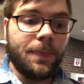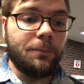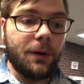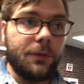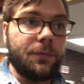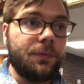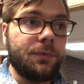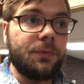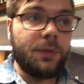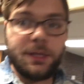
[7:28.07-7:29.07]
But
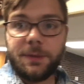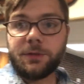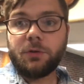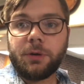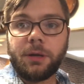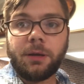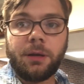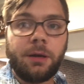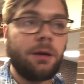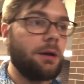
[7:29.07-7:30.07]
that's my story.
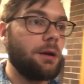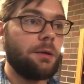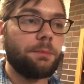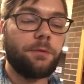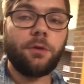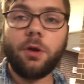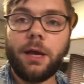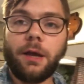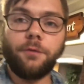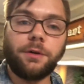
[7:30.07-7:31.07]
If y'all
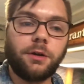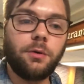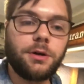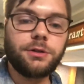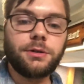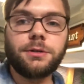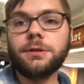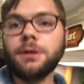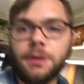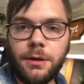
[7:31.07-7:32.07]
have any
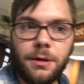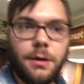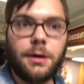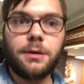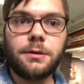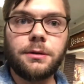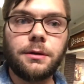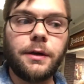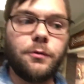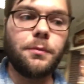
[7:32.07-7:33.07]
questions,
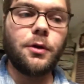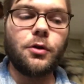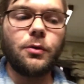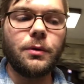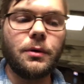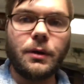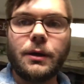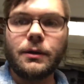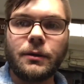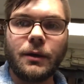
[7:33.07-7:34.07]
leave them below
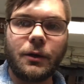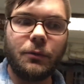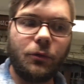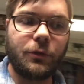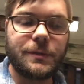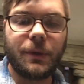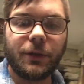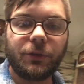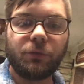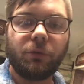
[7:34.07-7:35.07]
and I will
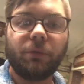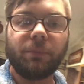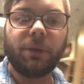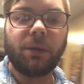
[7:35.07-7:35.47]
respond to them.